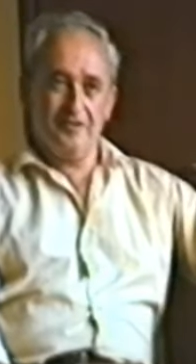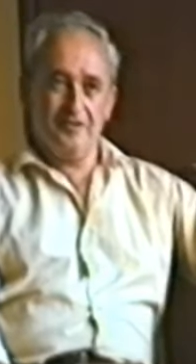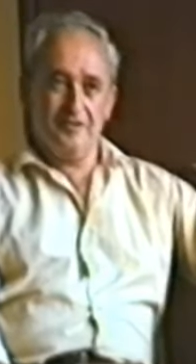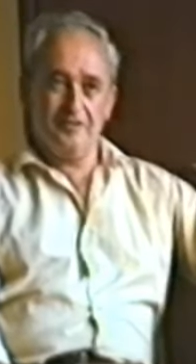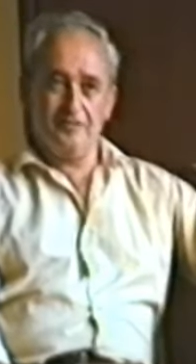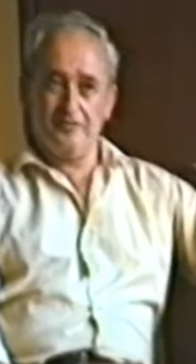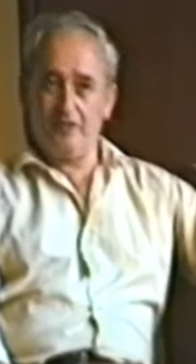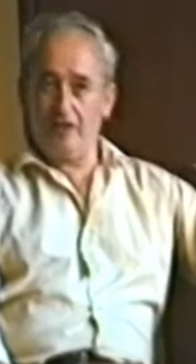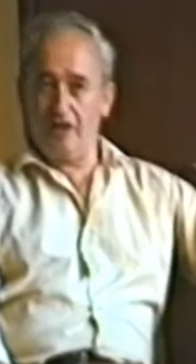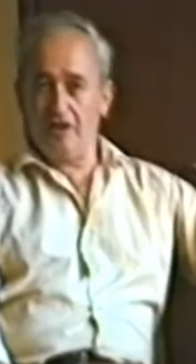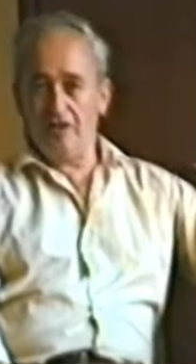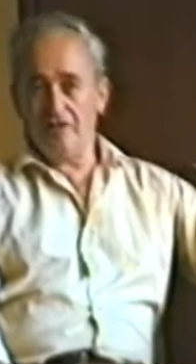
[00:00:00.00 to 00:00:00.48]

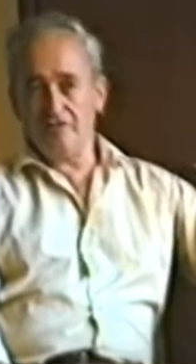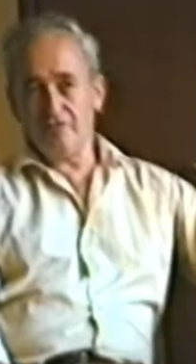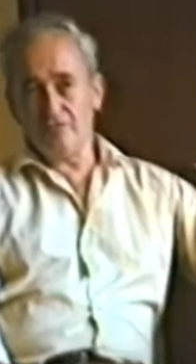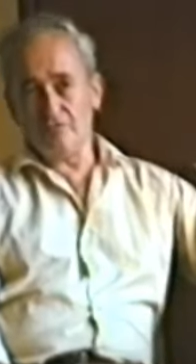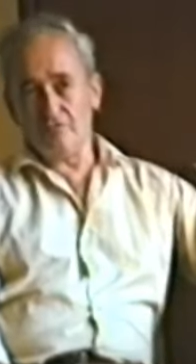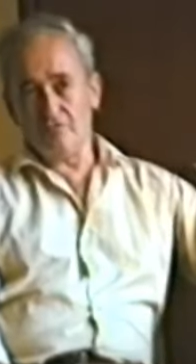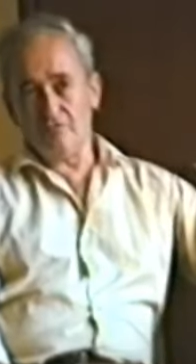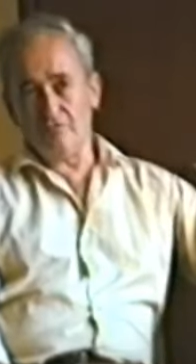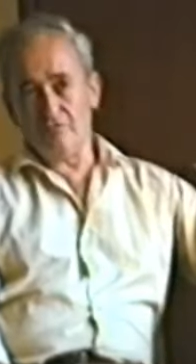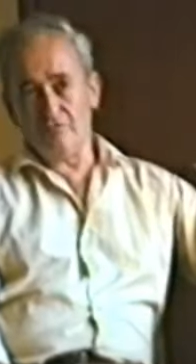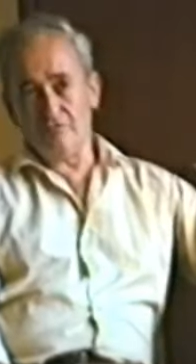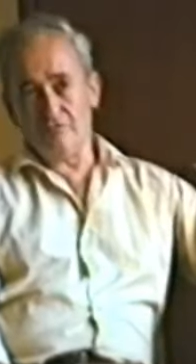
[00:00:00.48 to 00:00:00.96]
And I asked to
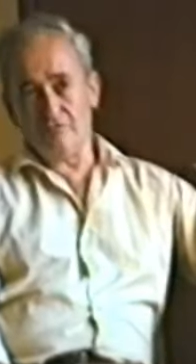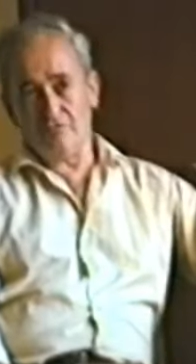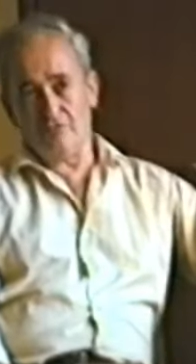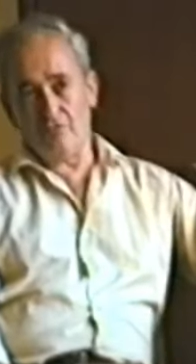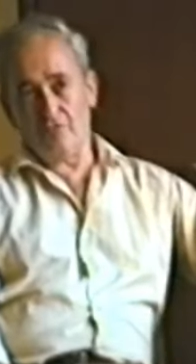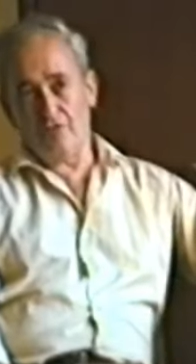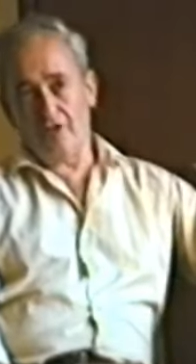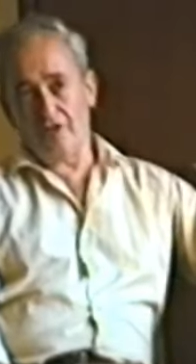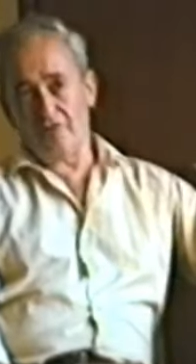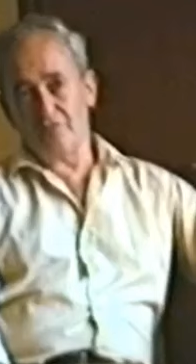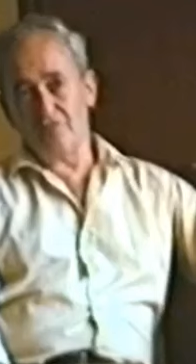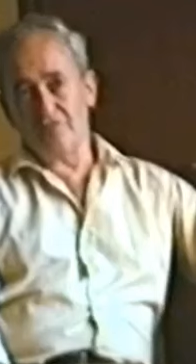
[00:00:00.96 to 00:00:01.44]
go
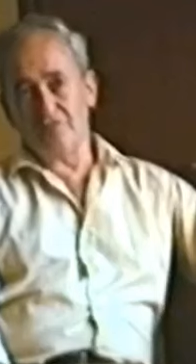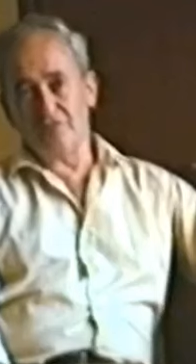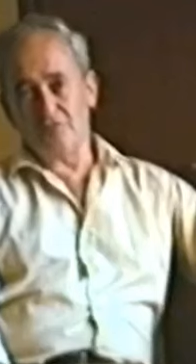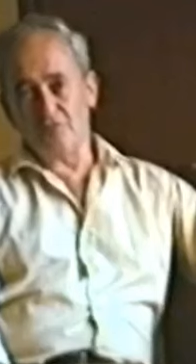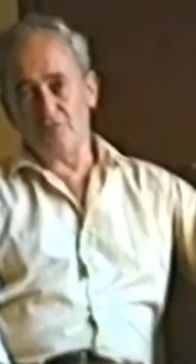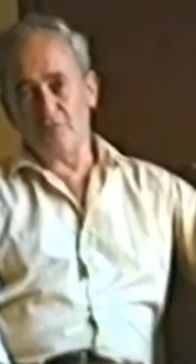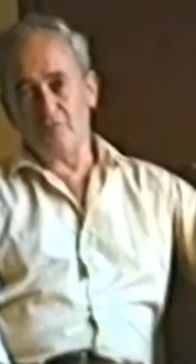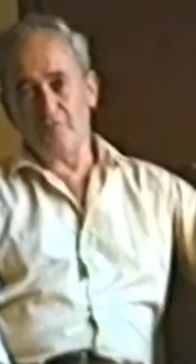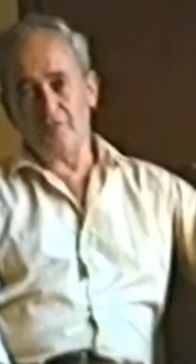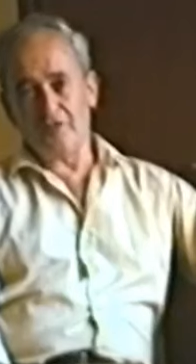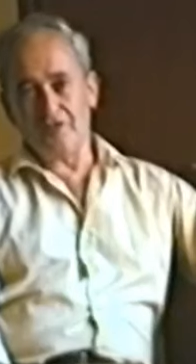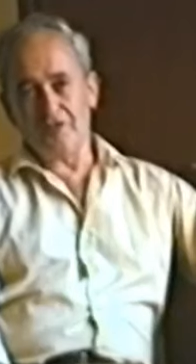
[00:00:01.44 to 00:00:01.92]
out and do
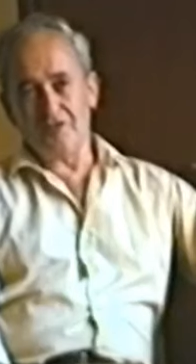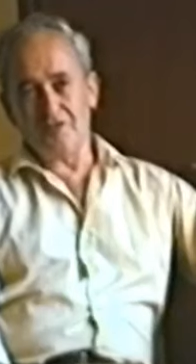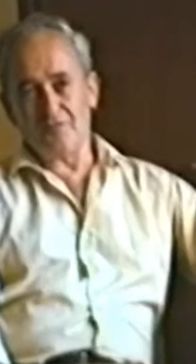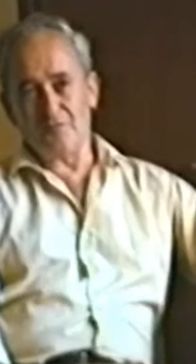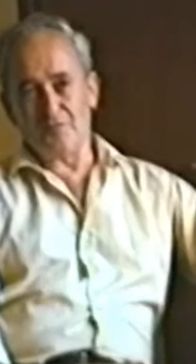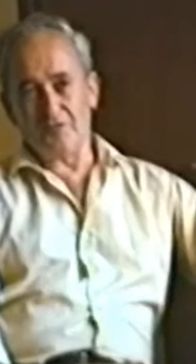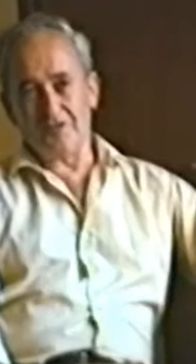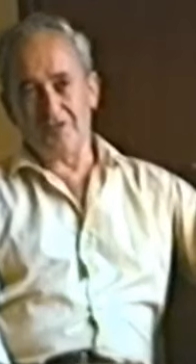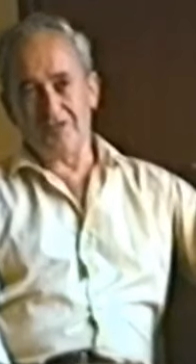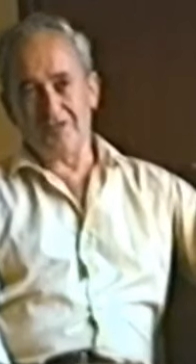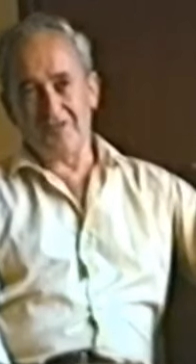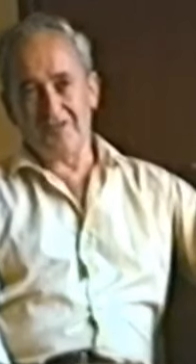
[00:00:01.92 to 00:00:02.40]
field
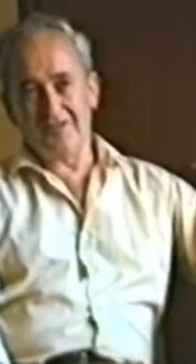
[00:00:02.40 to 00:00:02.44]
work.